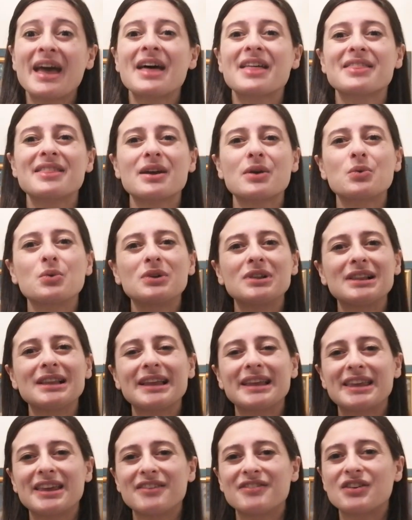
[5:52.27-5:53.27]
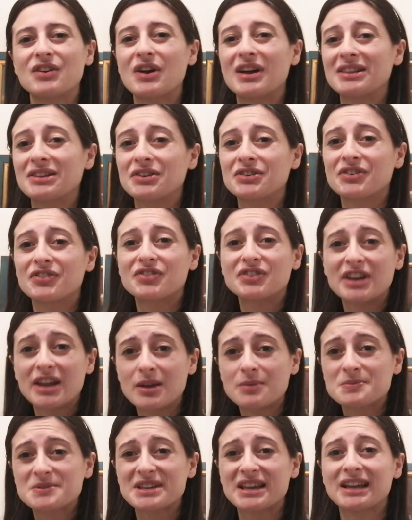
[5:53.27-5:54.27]
They will give you a lot of
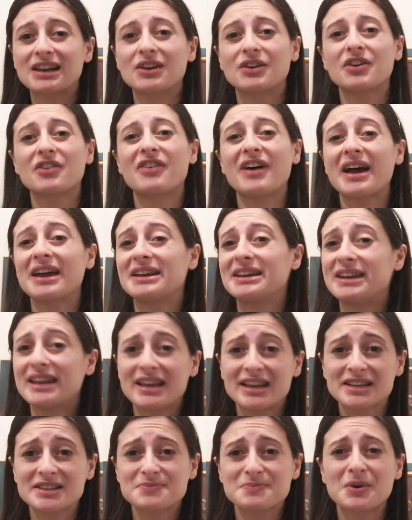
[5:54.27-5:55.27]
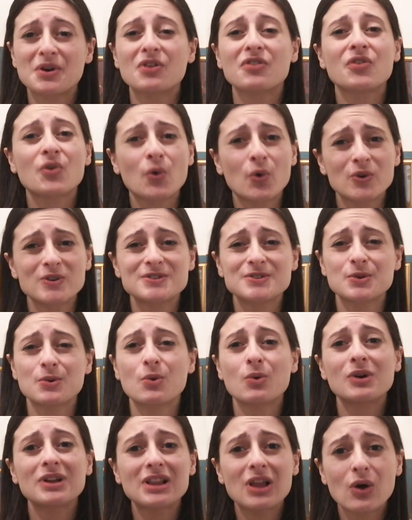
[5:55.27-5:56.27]
tips, a lot of ideas, but of course you
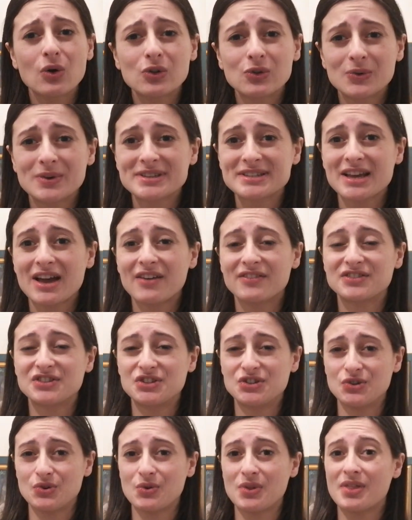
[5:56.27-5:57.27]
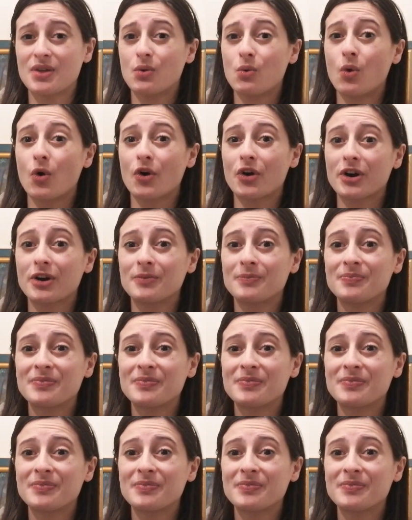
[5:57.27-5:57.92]
will always have to do the work.